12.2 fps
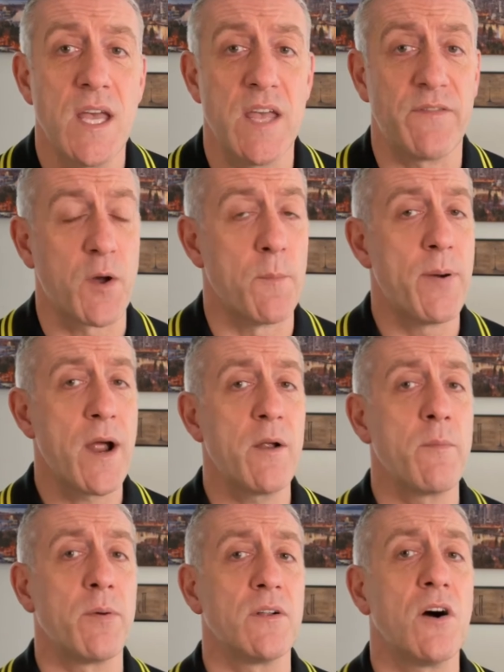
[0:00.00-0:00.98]
If
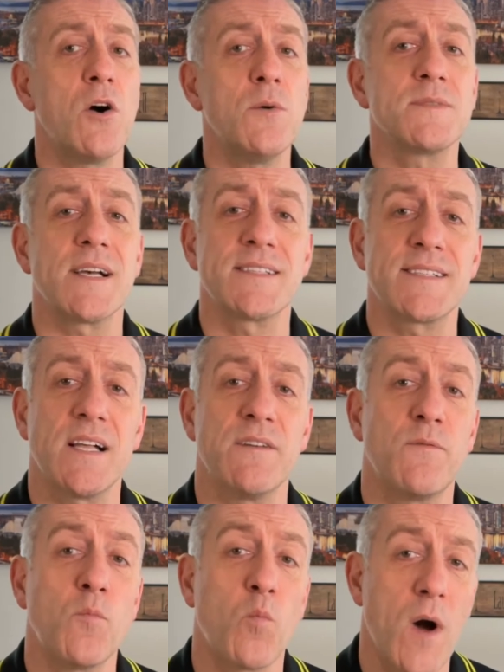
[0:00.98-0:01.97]
comparable homes are
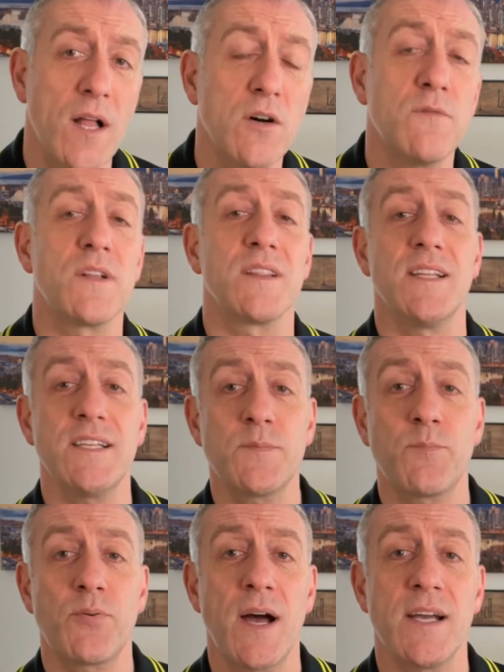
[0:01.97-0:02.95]
selling well over
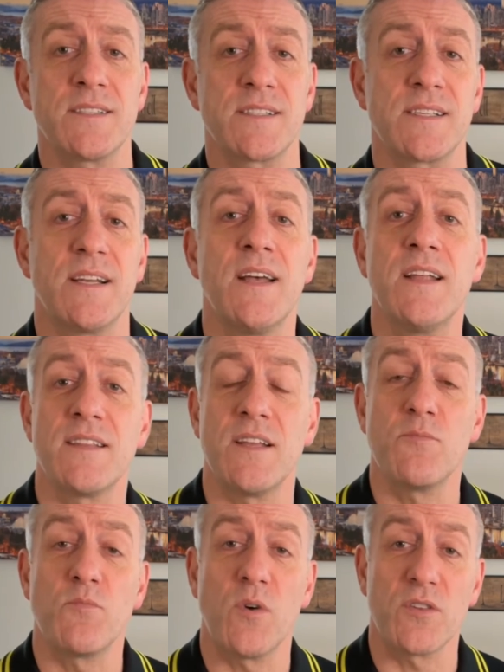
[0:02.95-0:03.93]
list price,
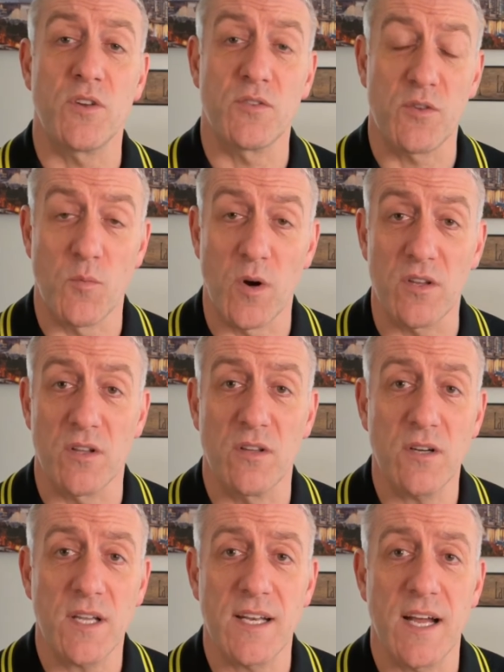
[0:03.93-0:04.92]
than what, than what you're
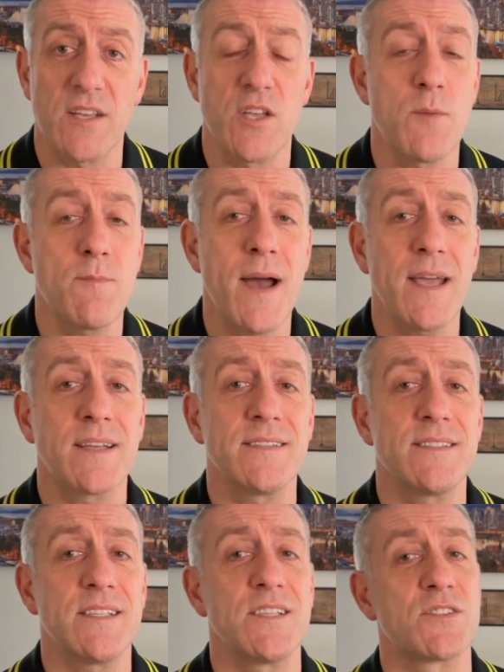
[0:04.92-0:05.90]
looking at, you might
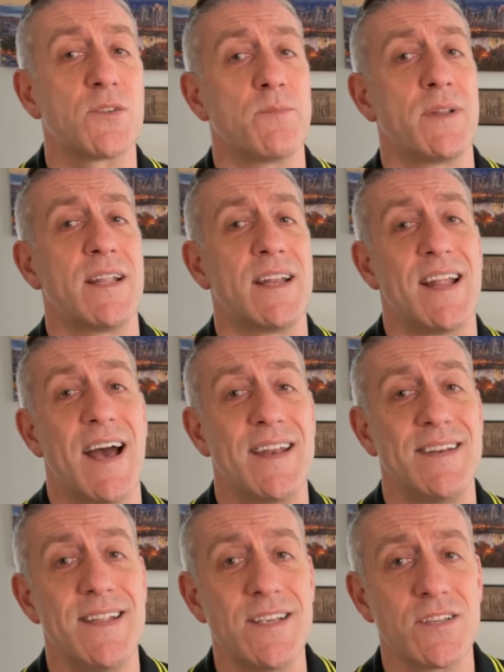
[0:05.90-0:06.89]
consider submitting an
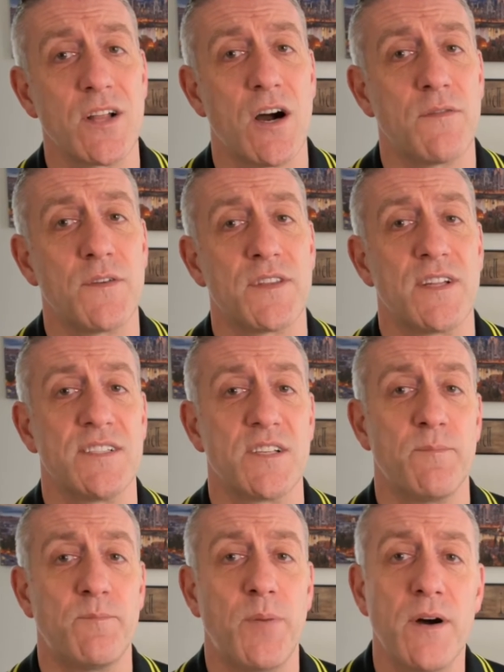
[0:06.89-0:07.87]
initial offer that is
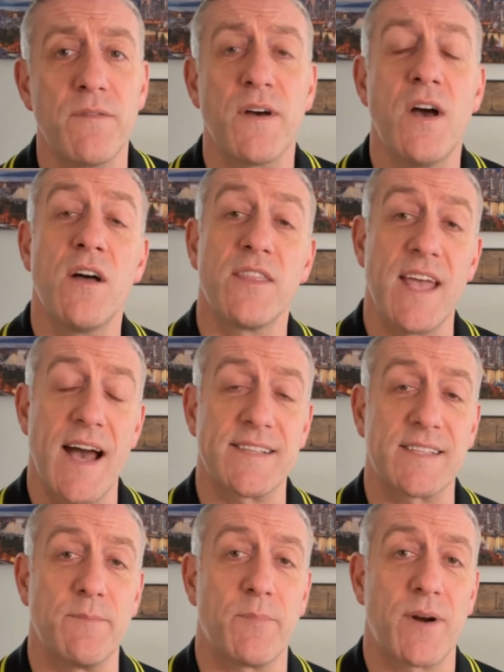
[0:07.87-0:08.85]
above the
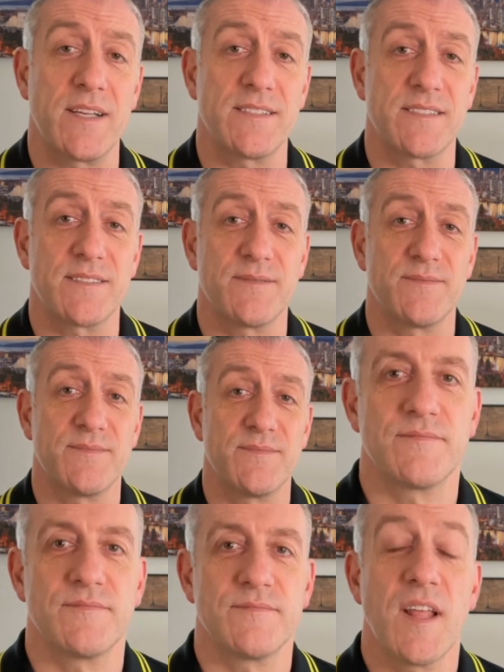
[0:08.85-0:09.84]
asking price.
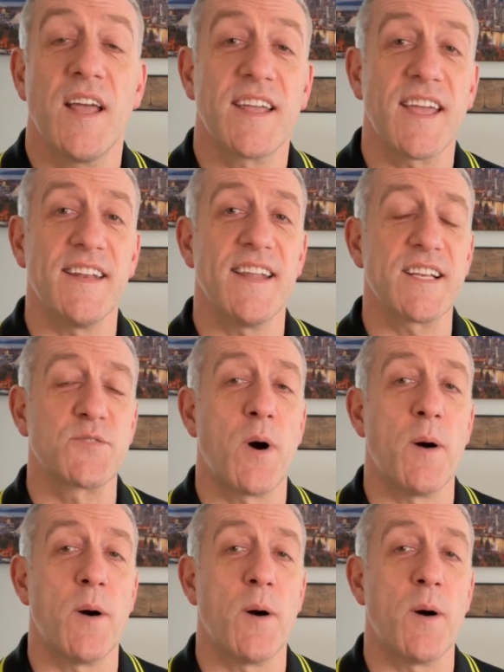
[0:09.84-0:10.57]
Okay, next